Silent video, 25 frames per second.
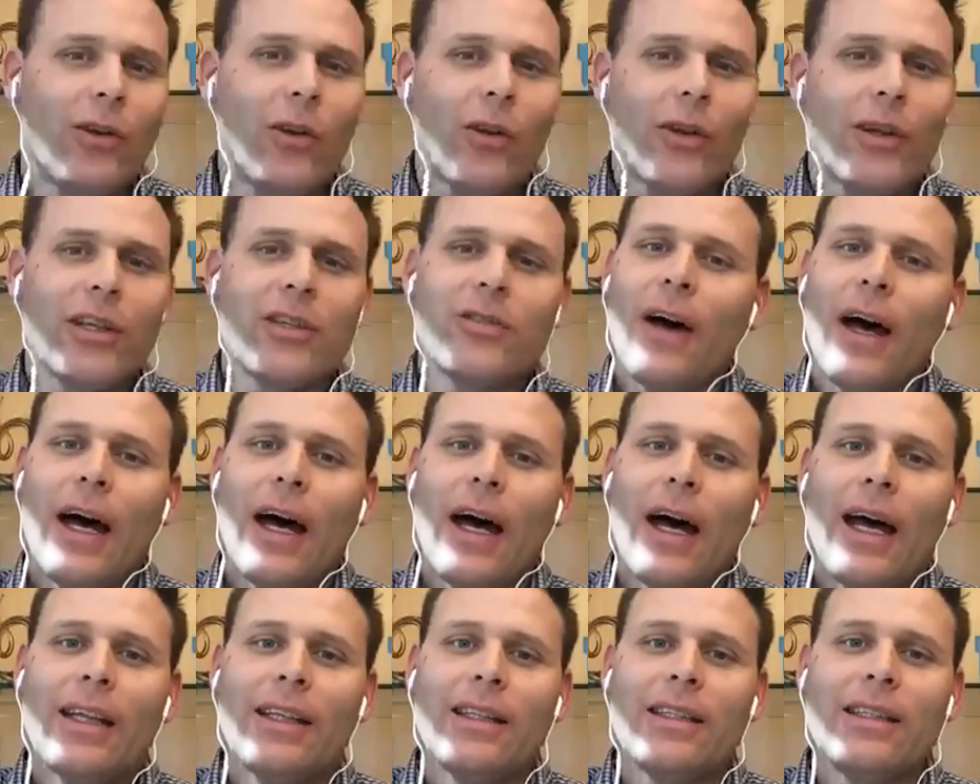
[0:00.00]
these
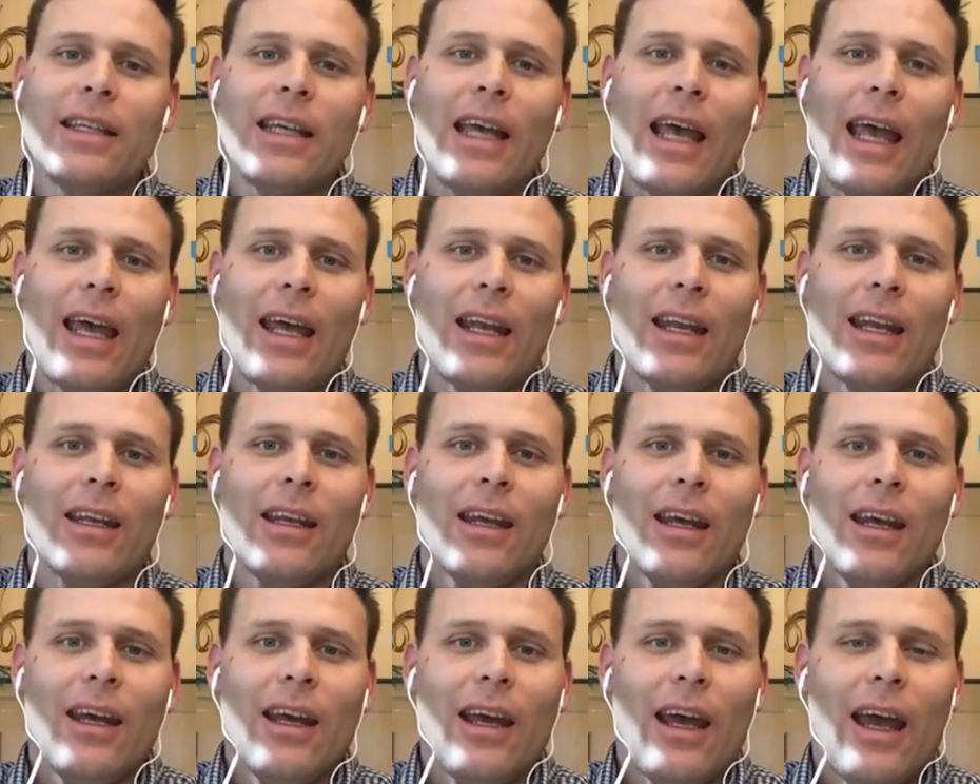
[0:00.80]
funds.
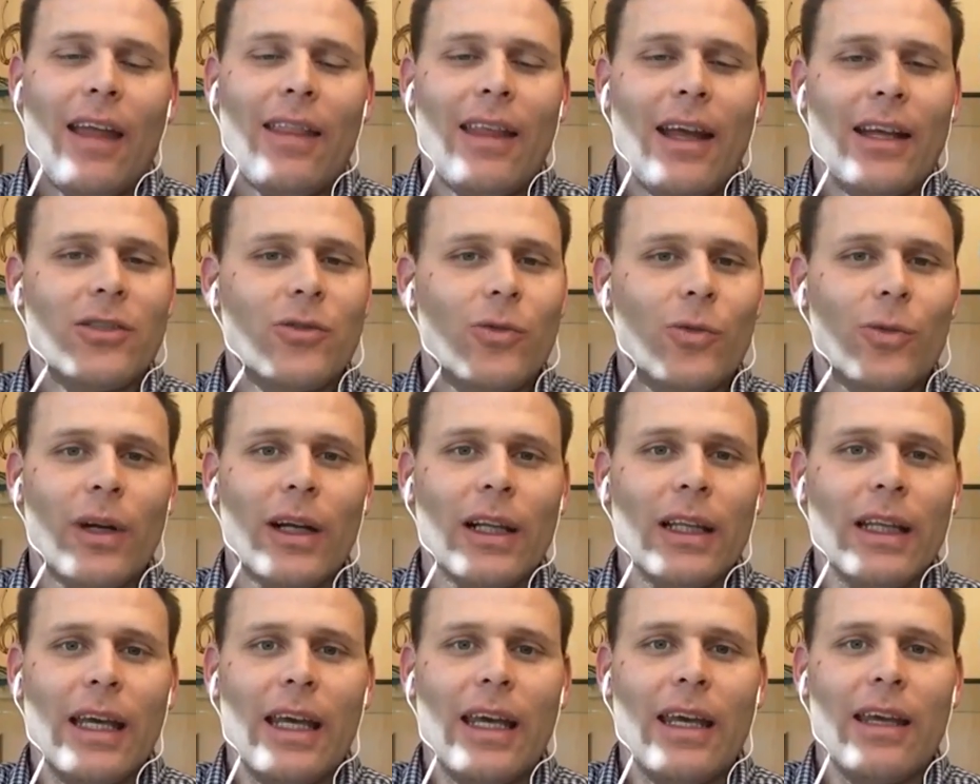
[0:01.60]
And that's
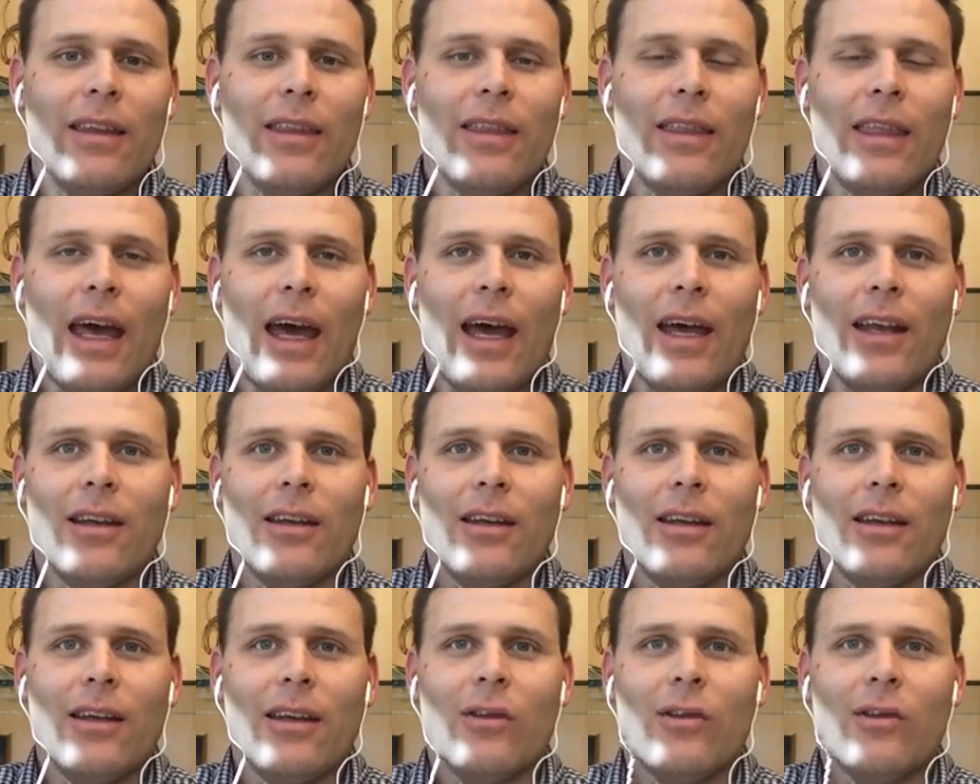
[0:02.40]
really
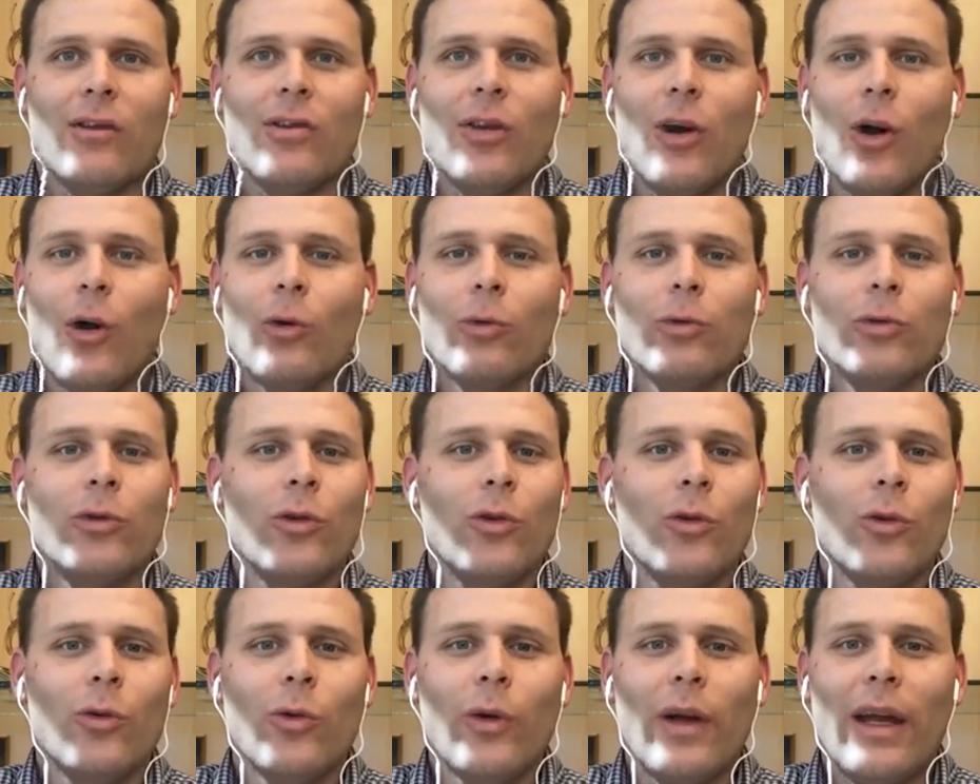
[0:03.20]
that
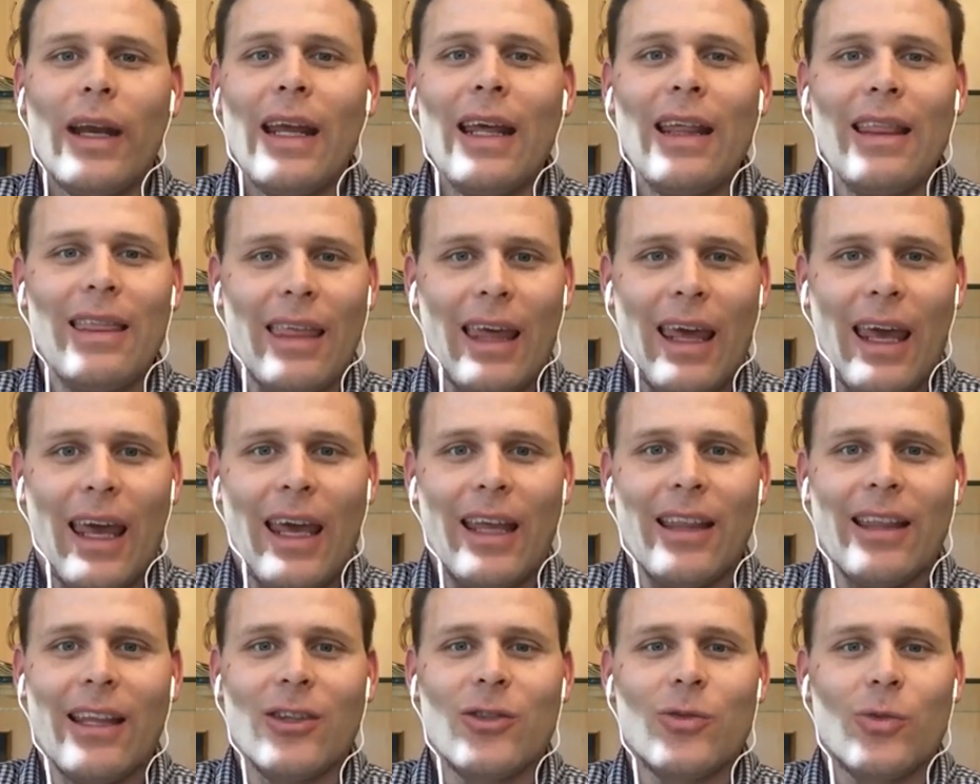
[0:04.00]
don't do
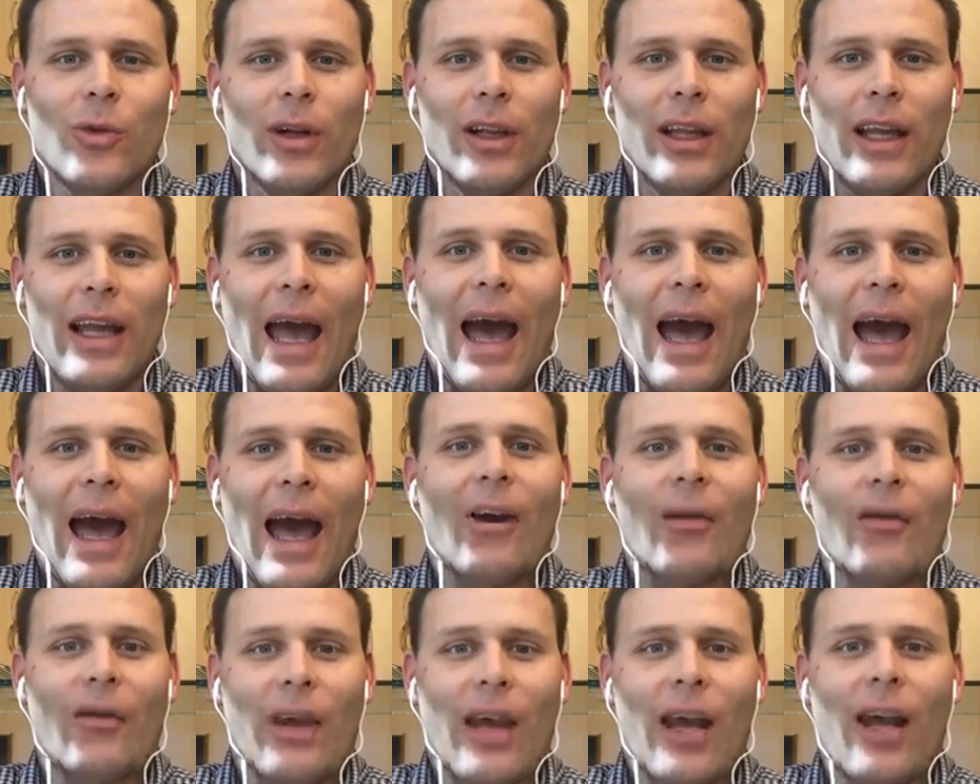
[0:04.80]
anything that's really
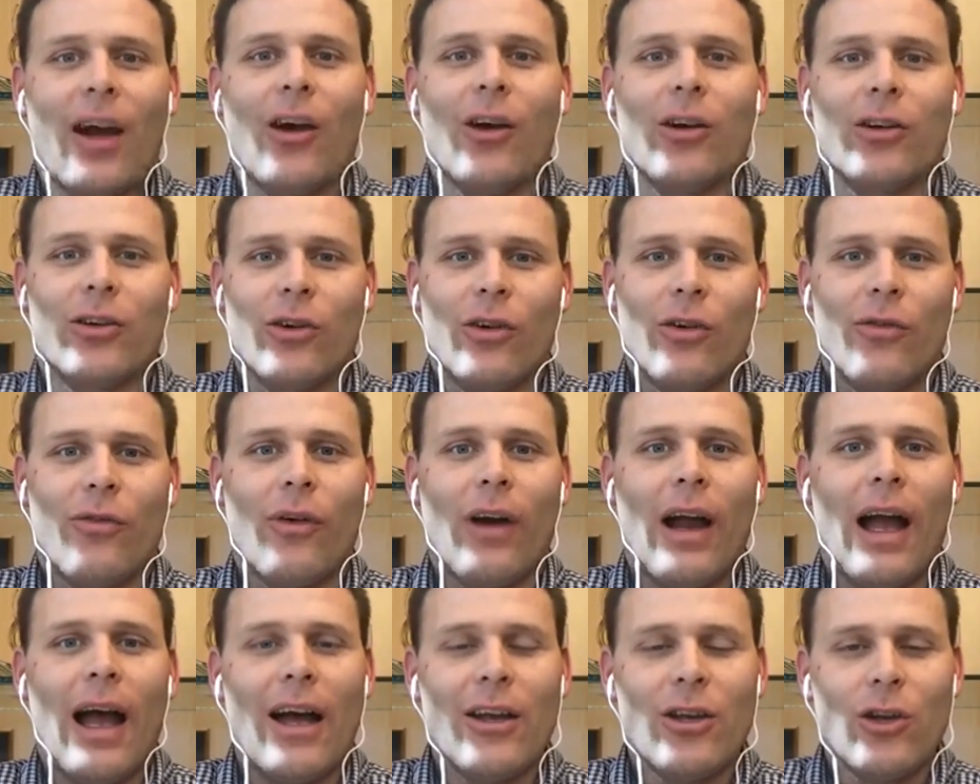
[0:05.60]
out of character
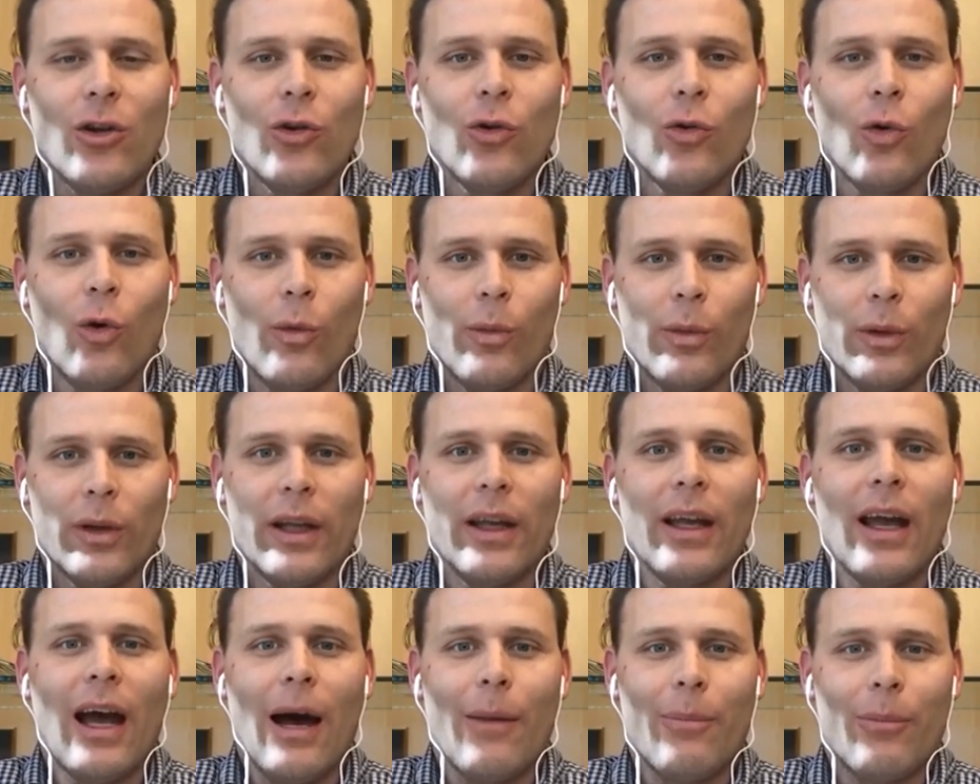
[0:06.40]
for how you
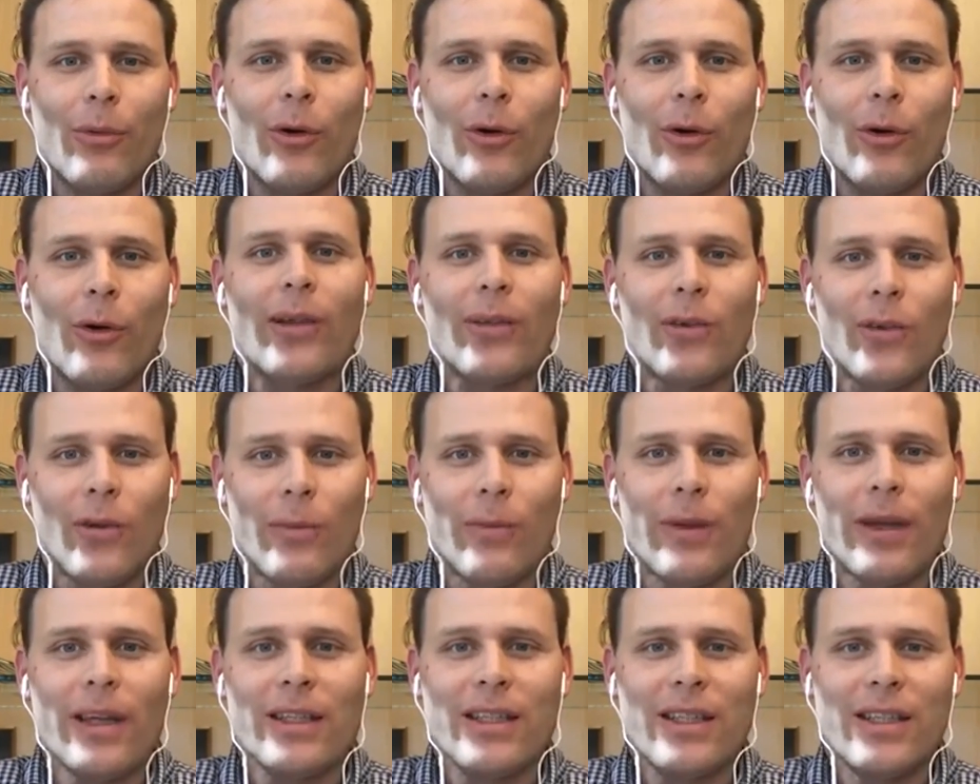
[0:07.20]
normally operate
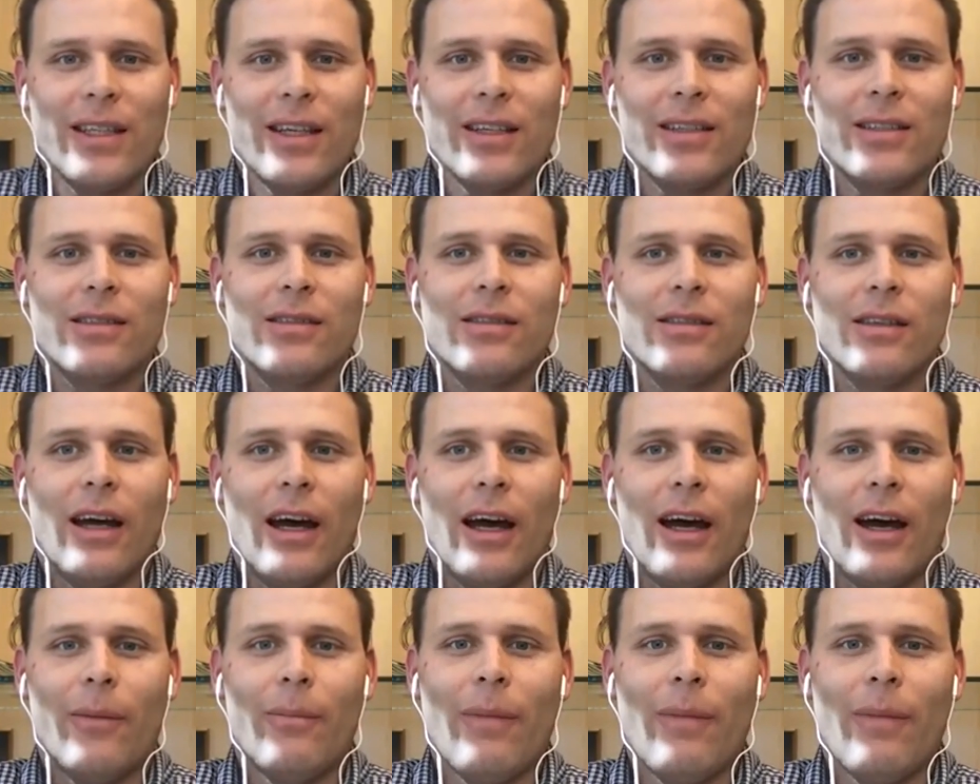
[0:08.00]
your business.